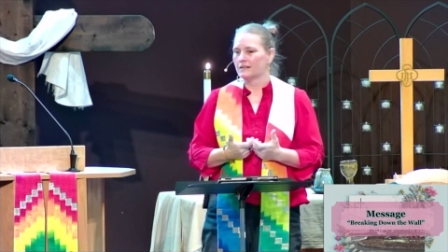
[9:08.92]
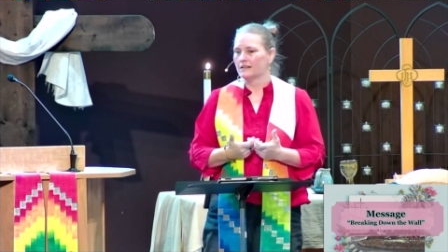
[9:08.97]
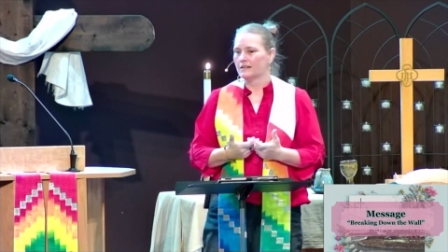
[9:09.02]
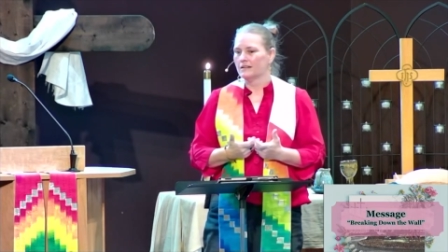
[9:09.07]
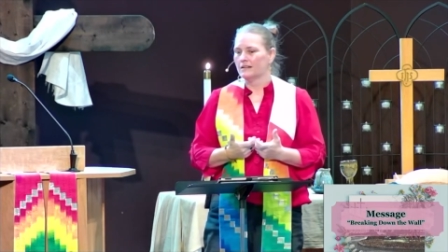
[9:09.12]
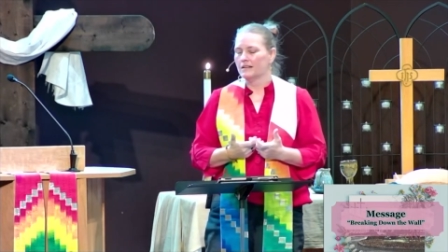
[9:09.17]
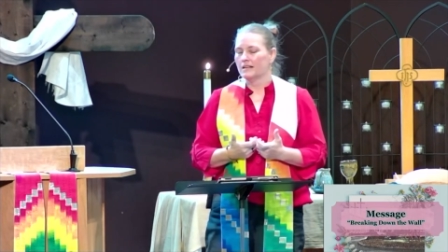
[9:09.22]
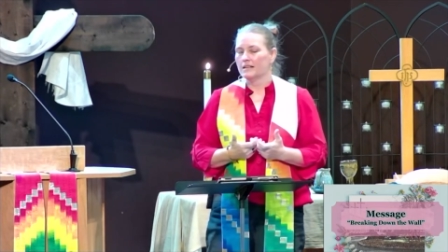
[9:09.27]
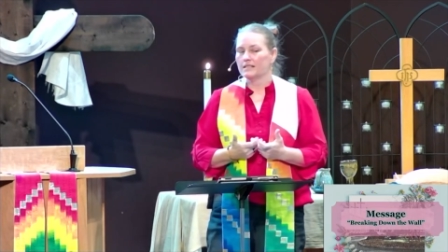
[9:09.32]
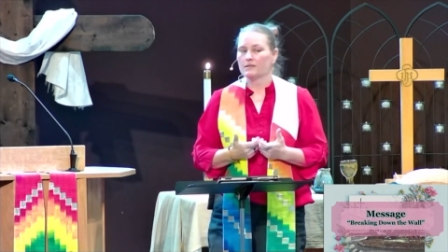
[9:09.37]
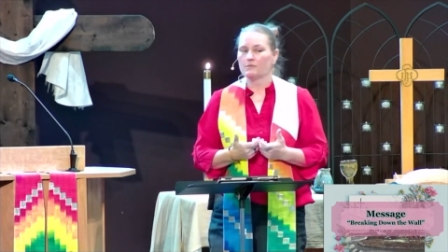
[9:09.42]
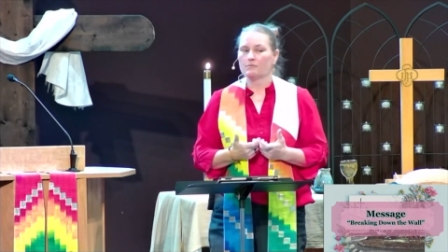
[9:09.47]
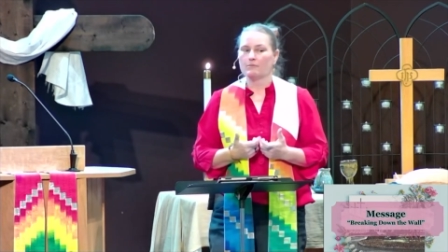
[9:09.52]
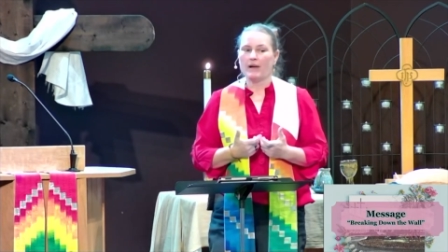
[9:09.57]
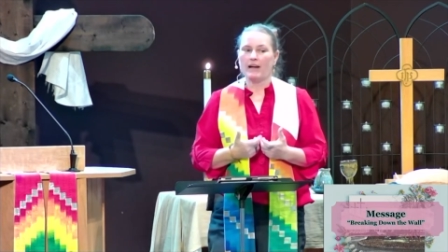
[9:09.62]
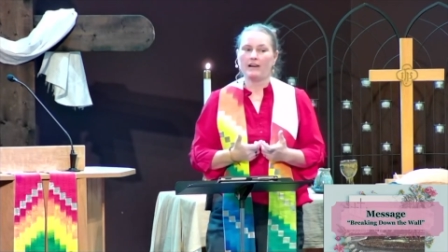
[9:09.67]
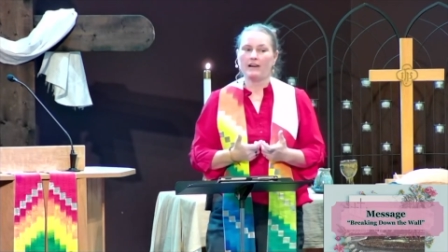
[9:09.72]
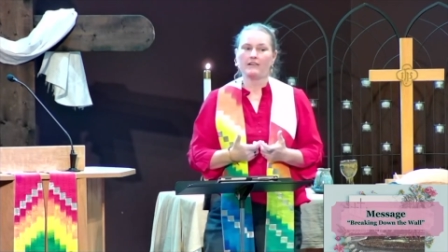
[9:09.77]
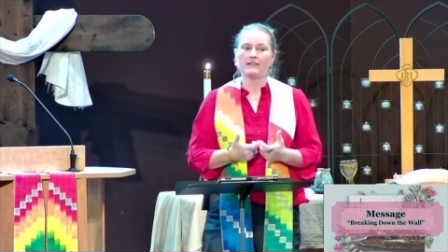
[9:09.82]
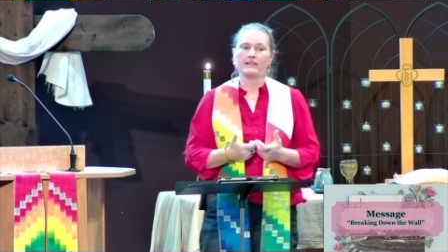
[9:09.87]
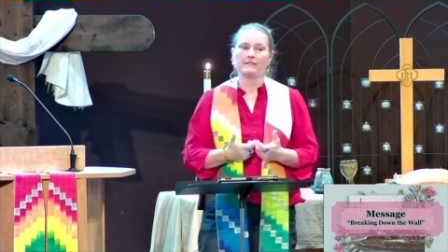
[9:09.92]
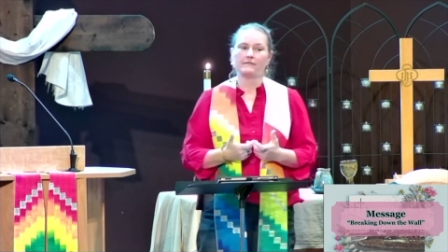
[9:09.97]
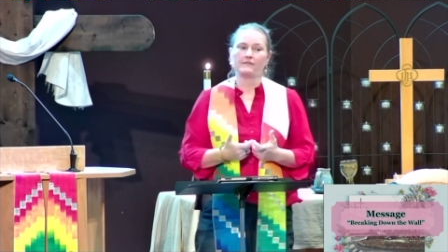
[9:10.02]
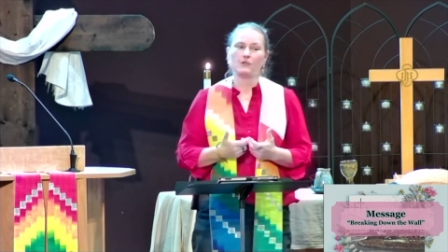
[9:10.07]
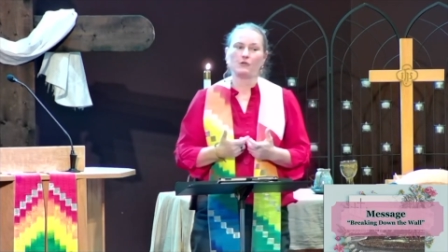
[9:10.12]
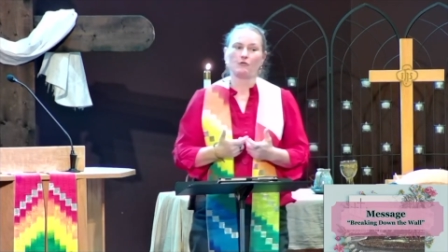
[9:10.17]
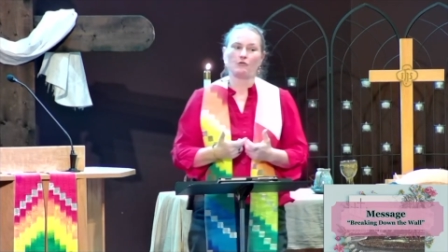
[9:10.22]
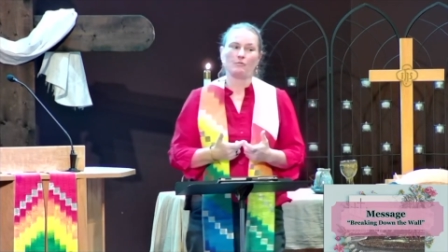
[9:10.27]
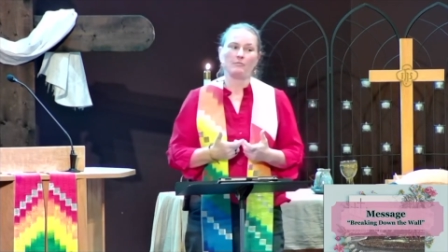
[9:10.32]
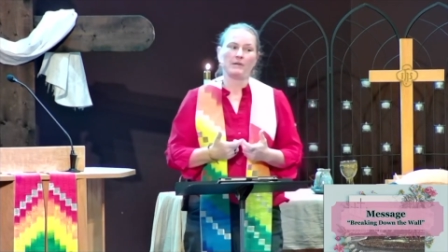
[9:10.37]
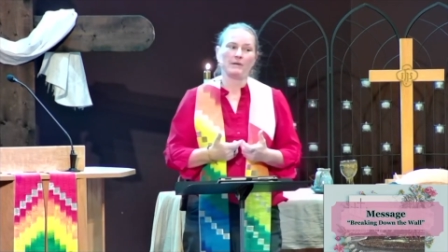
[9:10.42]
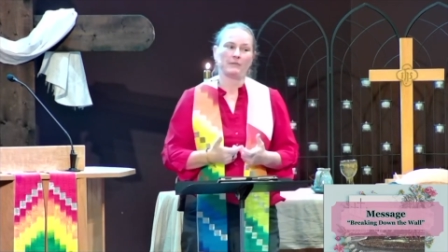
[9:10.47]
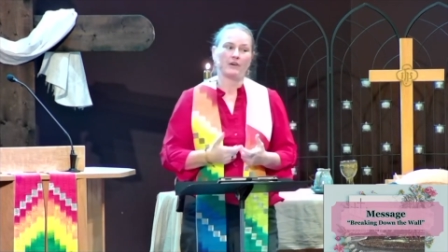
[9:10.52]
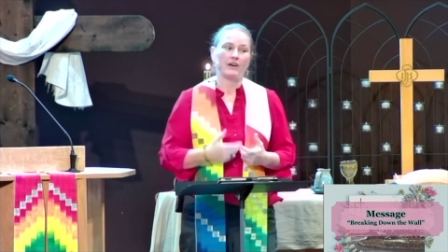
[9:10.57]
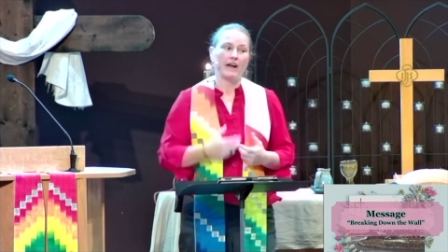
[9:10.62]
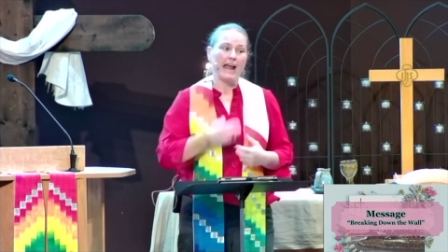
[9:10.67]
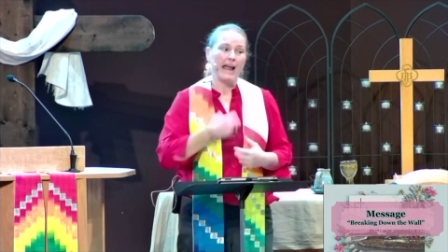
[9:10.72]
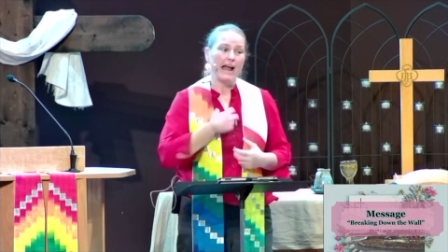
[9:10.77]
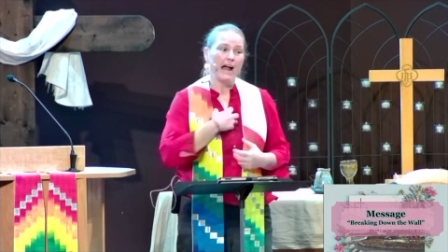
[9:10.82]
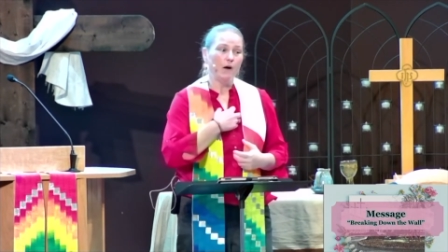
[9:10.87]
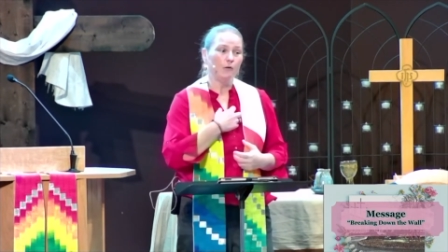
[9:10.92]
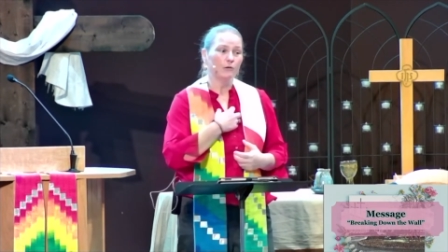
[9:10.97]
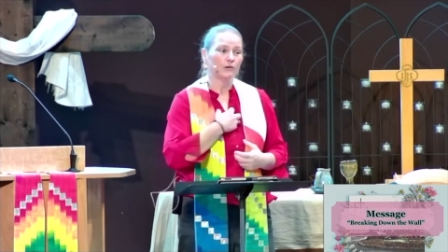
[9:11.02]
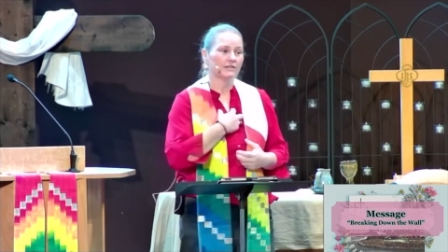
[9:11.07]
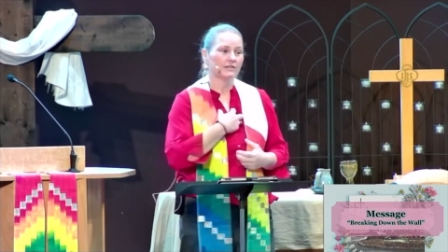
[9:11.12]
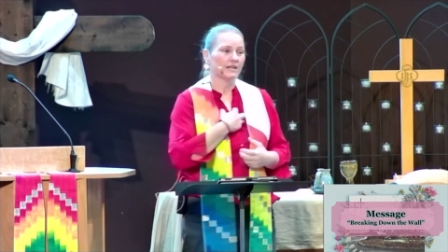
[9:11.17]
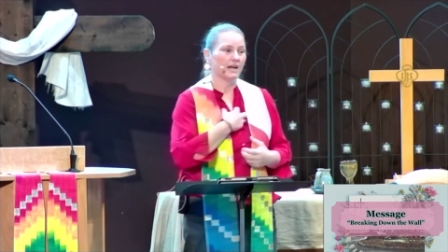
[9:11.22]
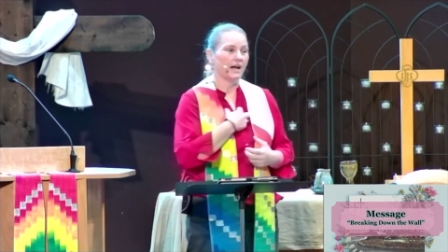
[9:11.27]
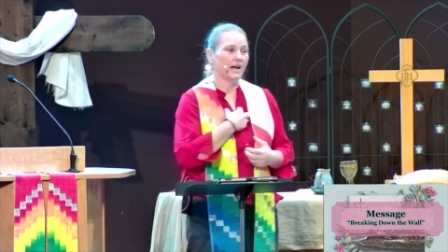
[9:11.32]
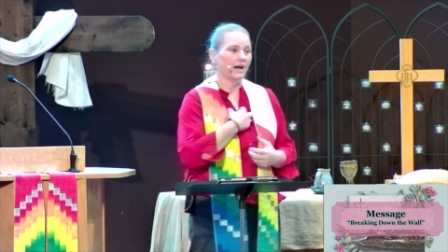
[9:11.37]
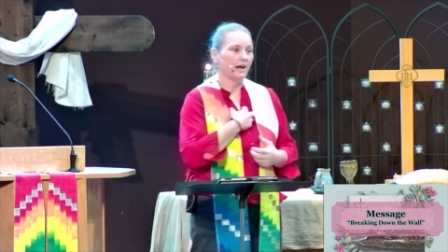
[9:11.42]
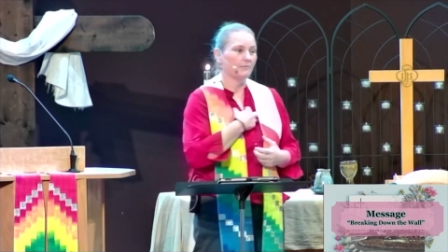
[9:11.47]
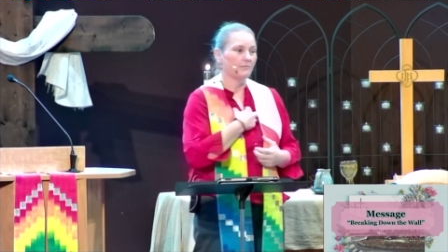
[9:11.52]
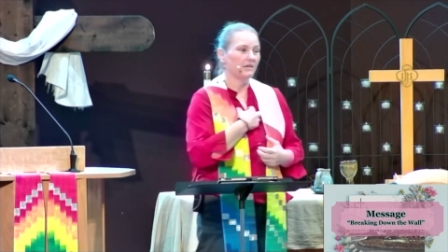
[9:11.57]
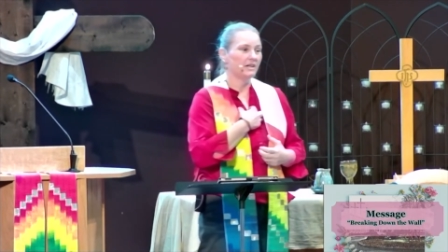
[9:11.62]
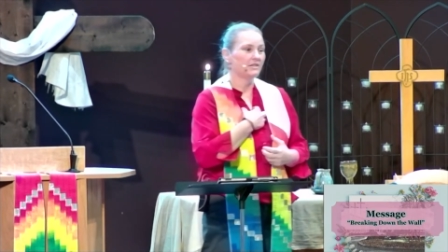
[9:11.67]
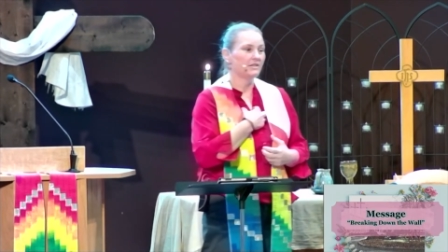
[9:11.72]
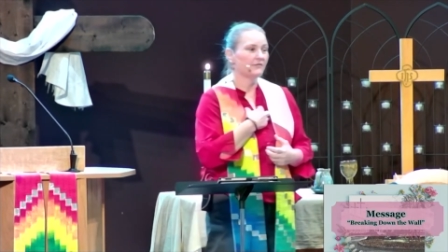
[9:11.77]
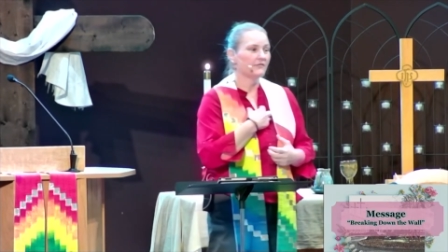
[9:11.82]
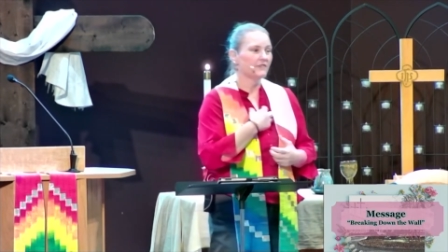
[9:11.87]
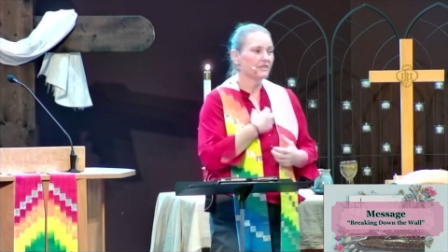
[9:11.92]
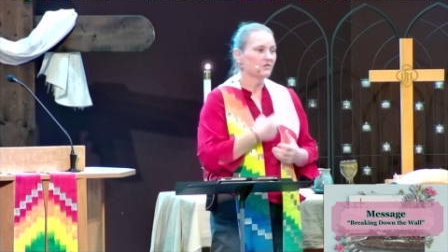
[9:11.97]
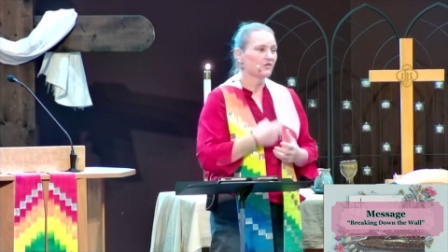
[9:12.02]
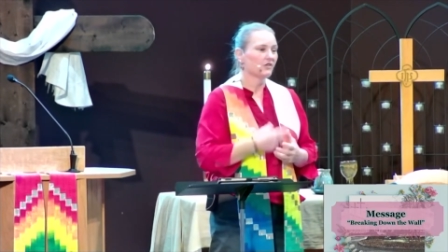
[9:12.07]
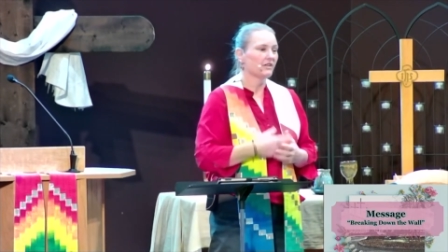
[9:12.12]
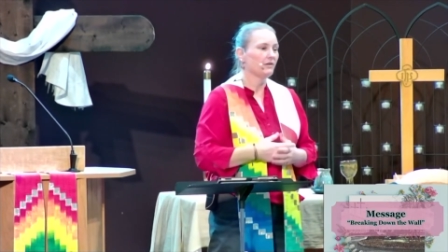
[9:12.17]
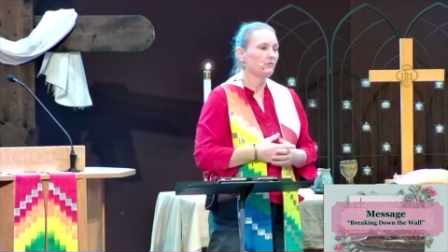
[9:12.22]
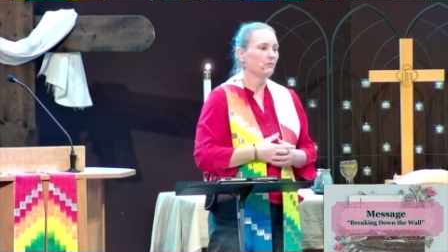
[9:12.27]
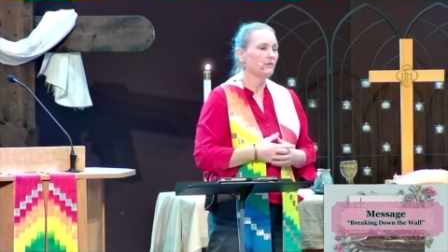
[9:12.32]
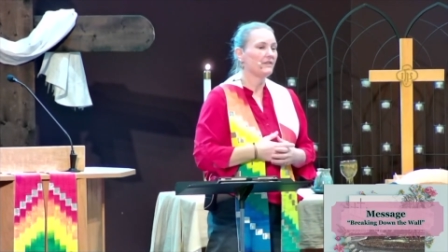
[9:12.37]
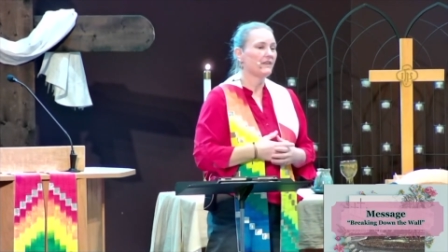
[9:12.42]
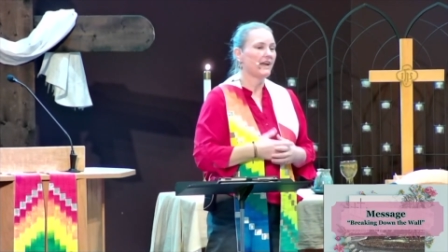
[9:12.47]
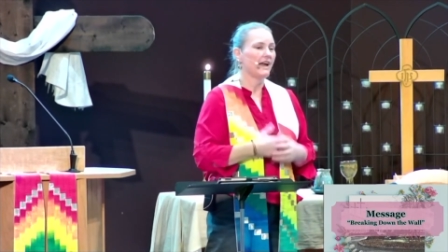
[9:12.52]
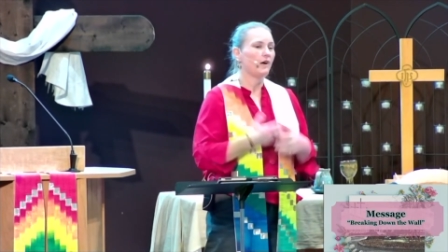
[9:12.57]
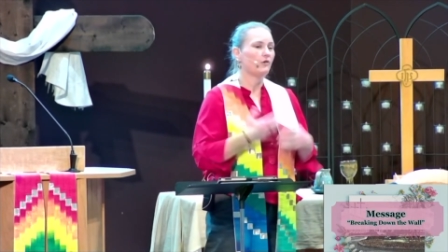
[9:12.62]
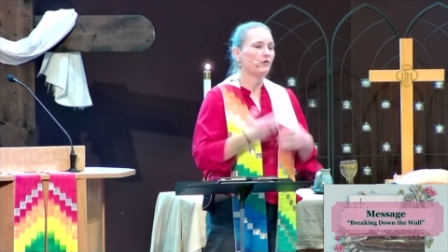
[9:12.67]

It's imperative to remember our time individually without